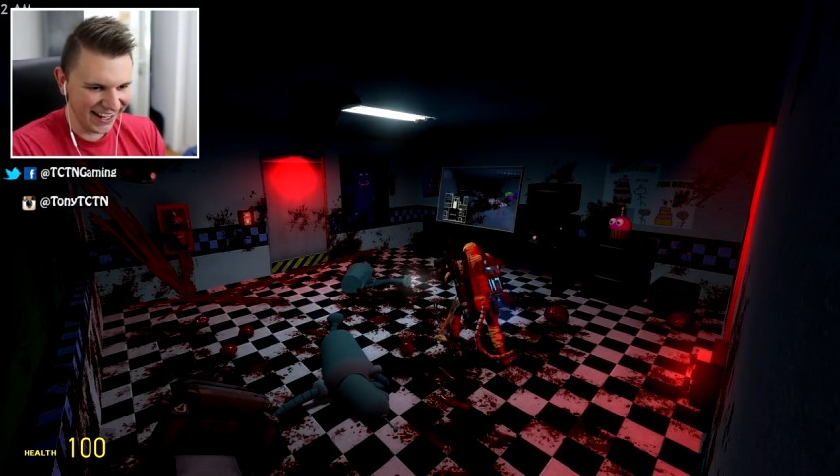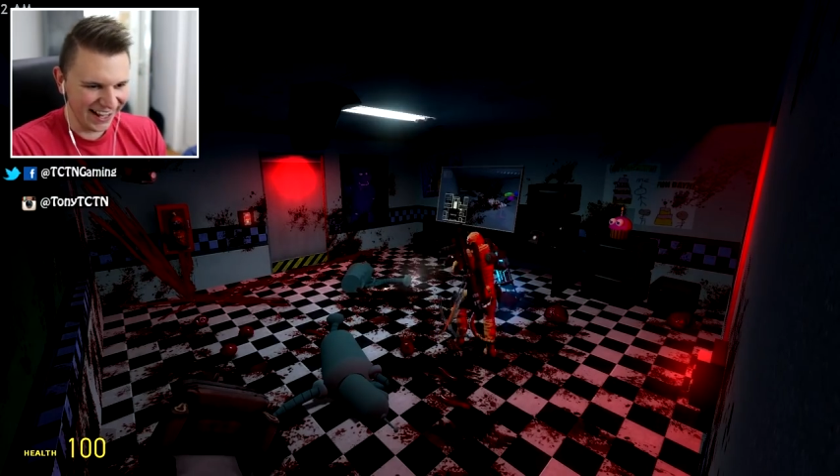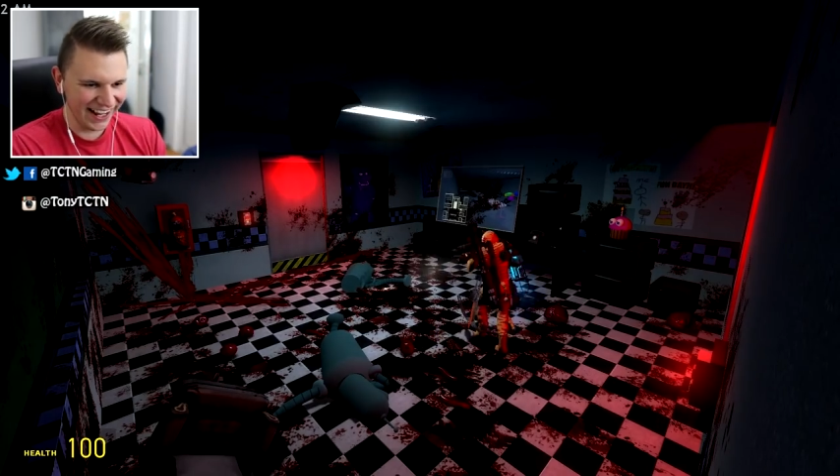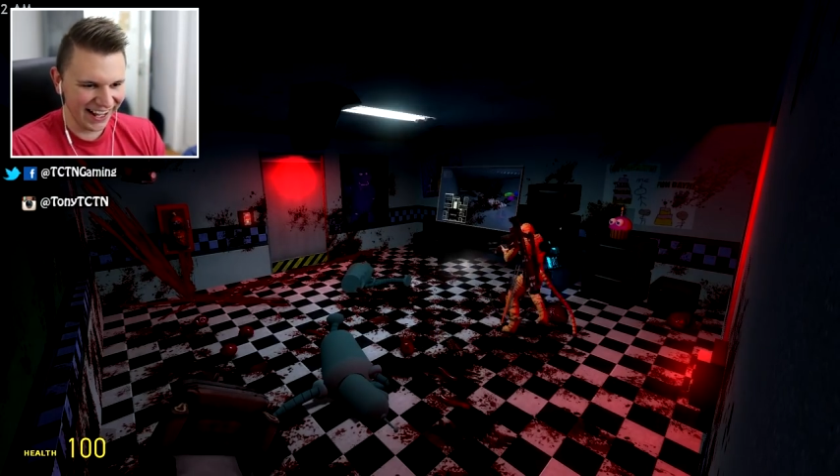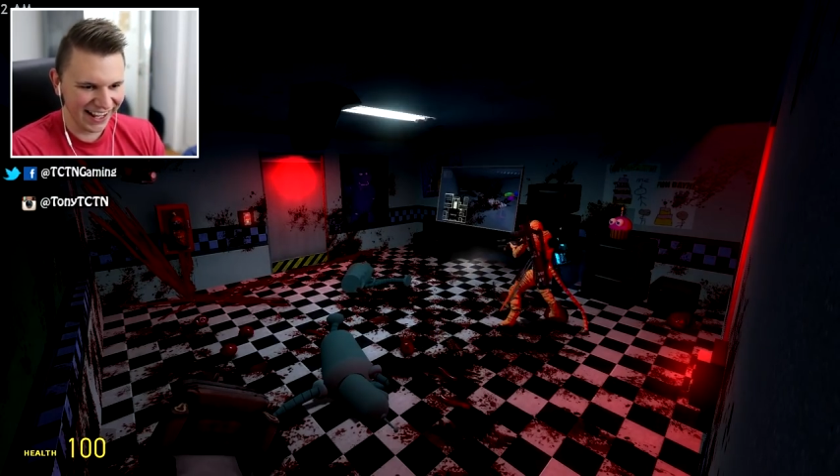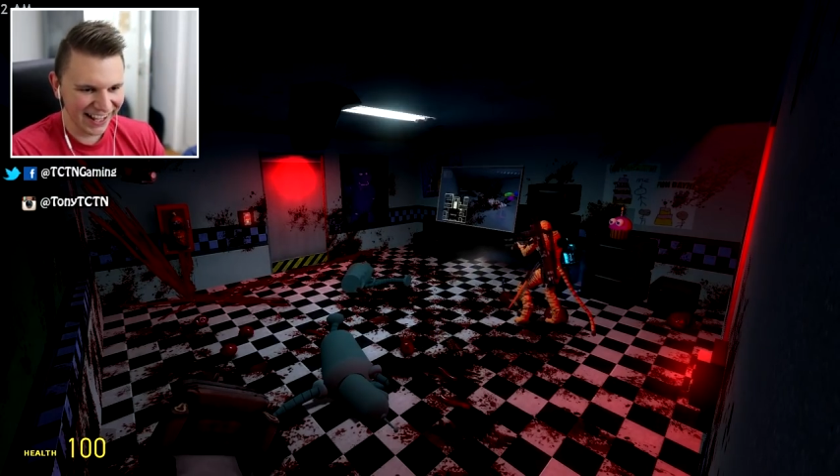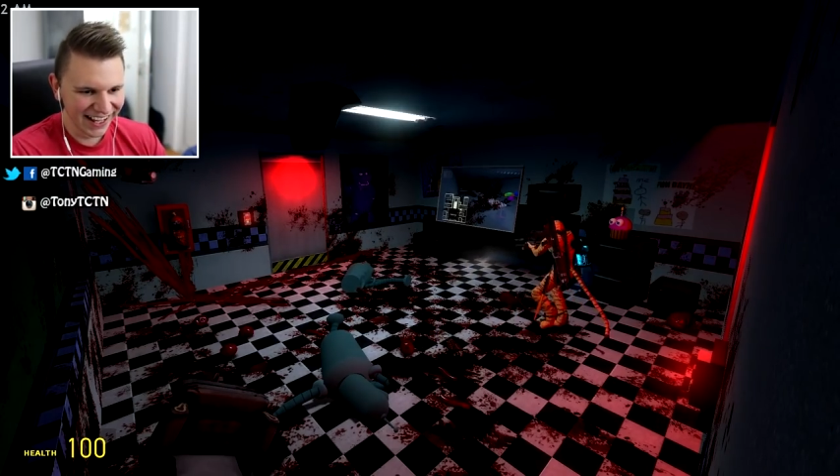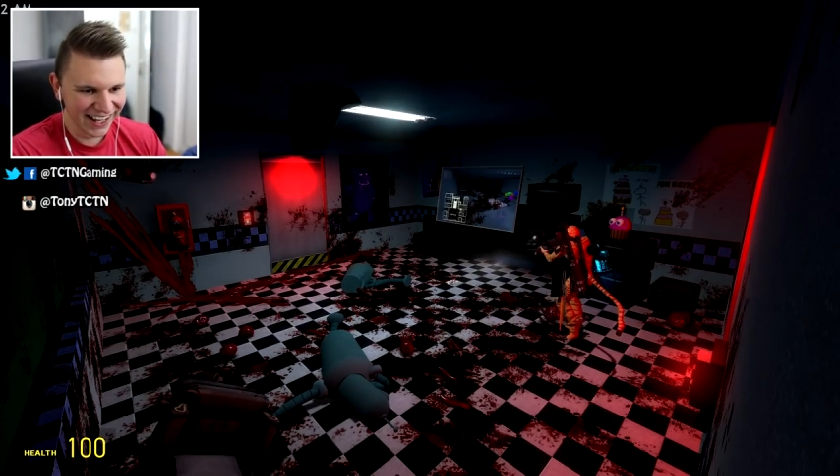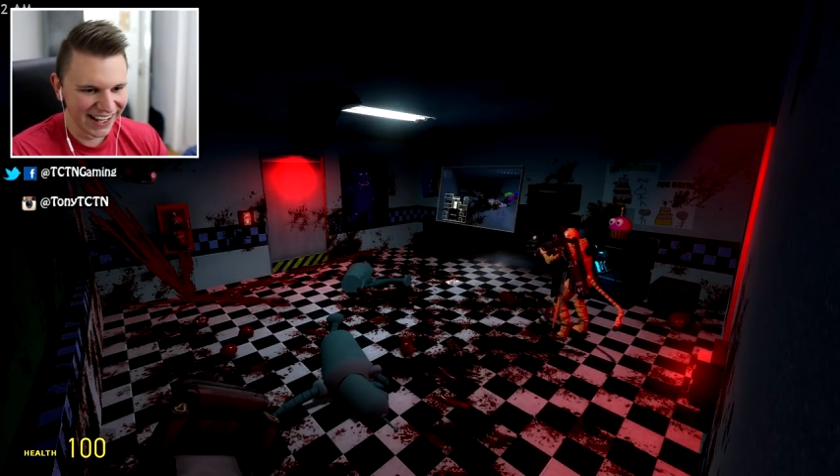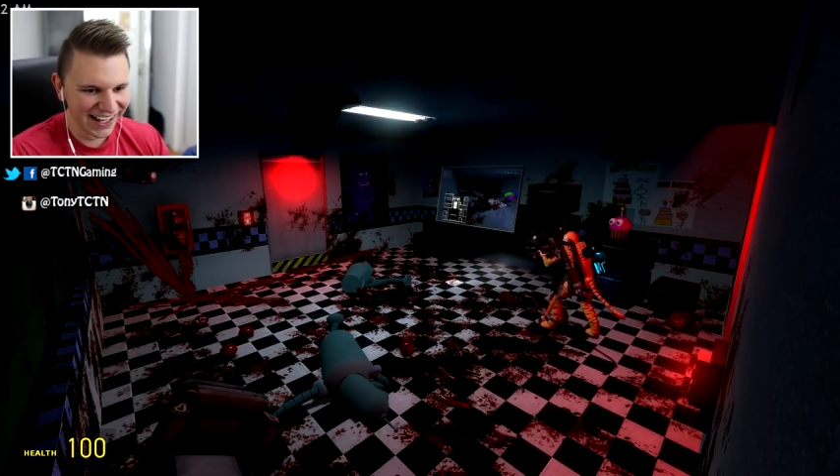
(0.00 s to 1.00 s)
was just
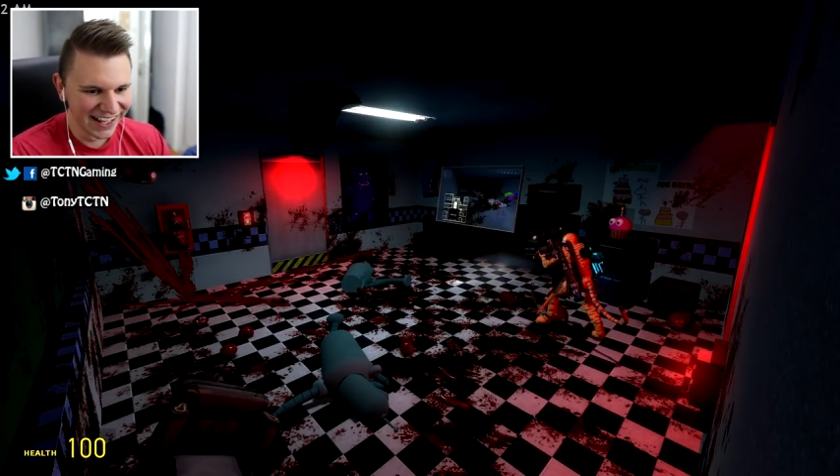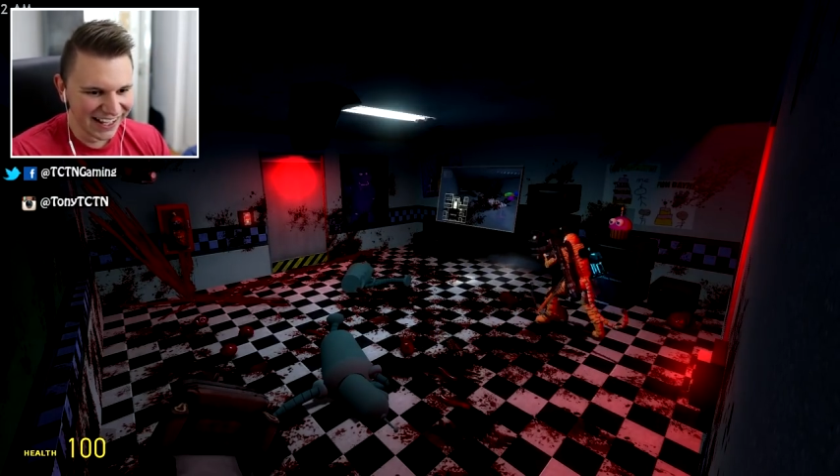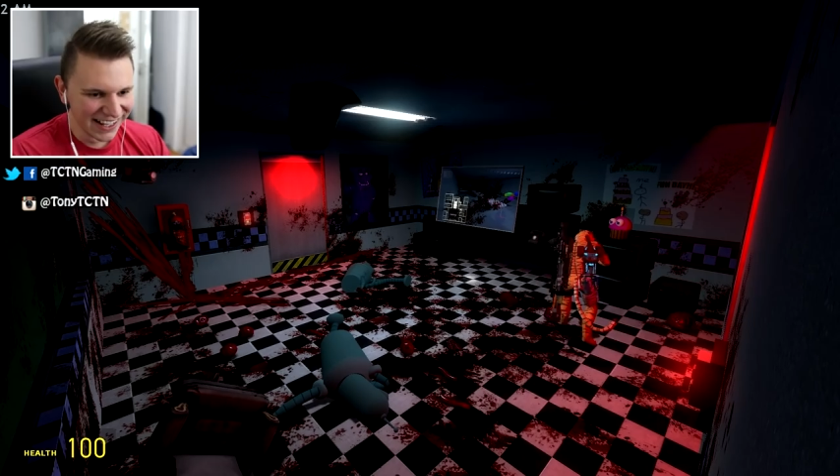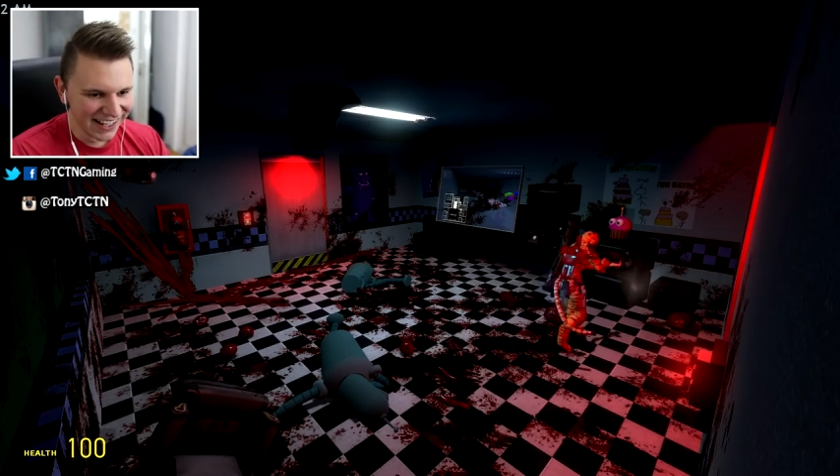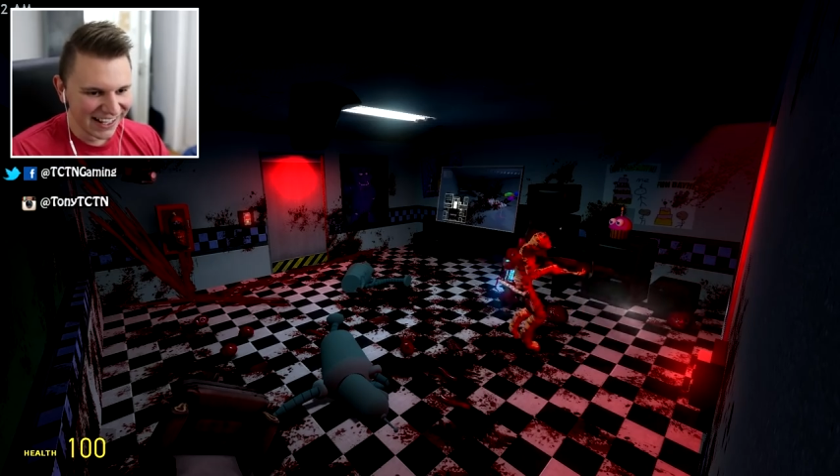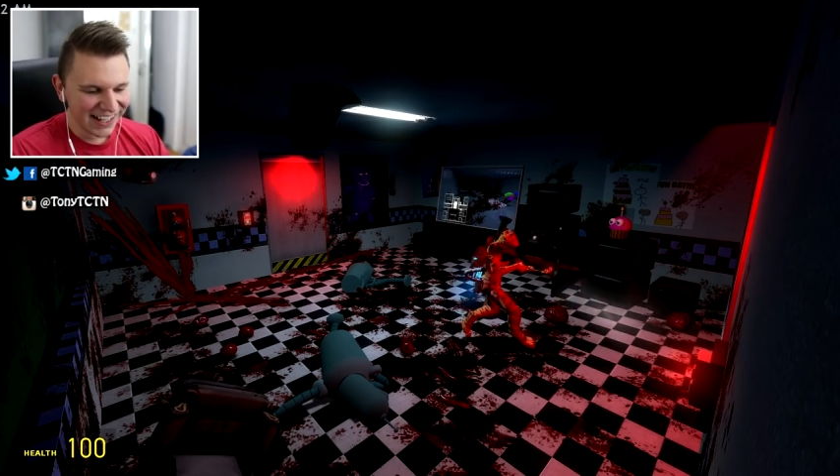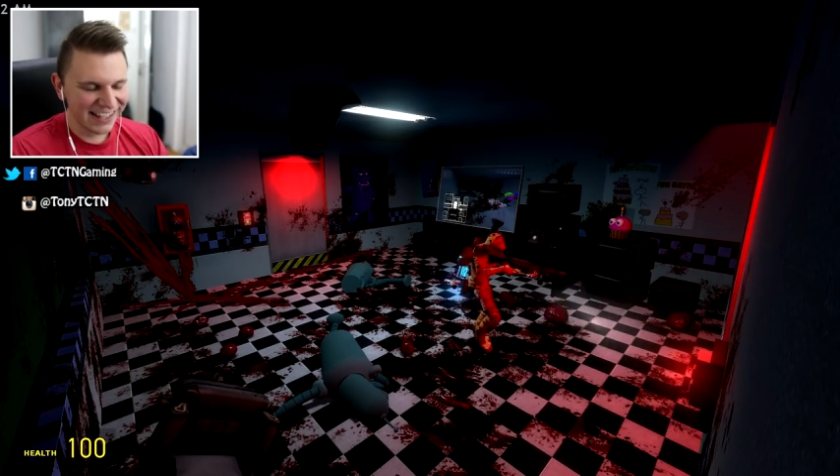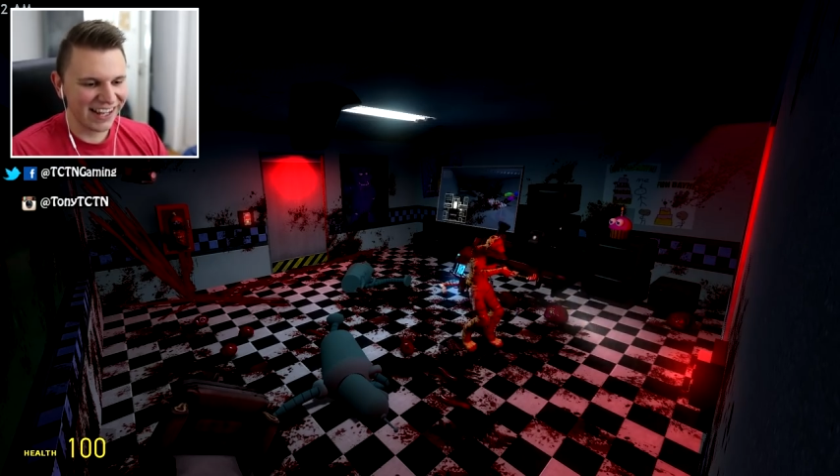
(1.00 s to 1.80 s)
about to go out there.